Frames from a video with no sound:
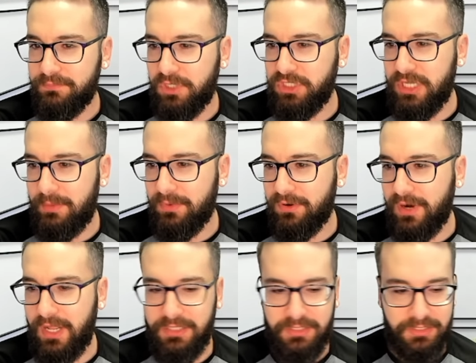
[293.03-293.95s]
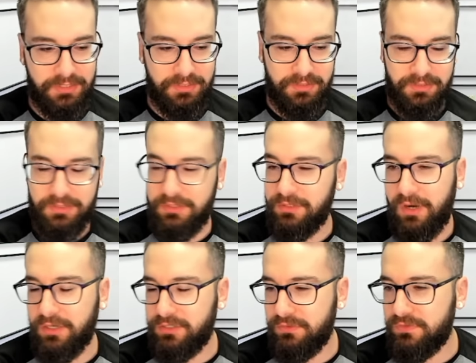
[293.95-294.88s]
But Democrats
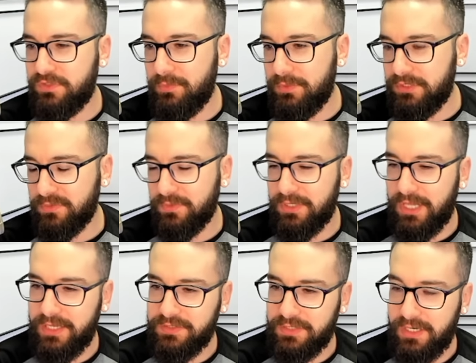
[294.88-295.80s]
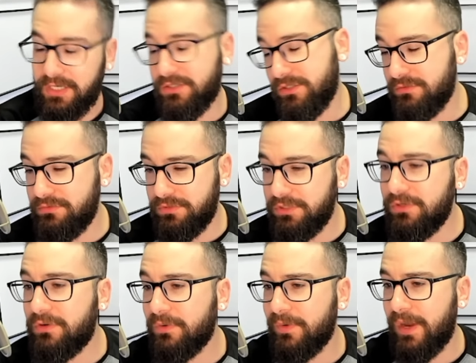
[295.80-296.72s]
are too stupid to realize that and too
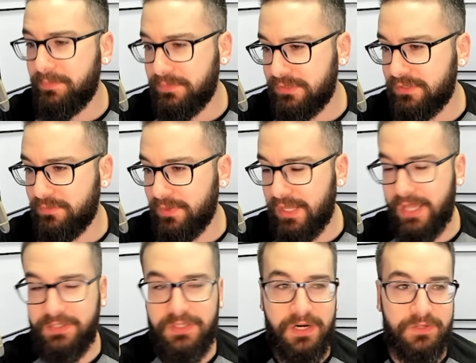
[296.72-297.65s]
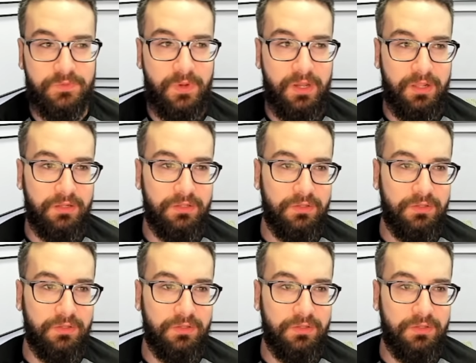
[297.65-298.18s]
corrupt to realize that as well.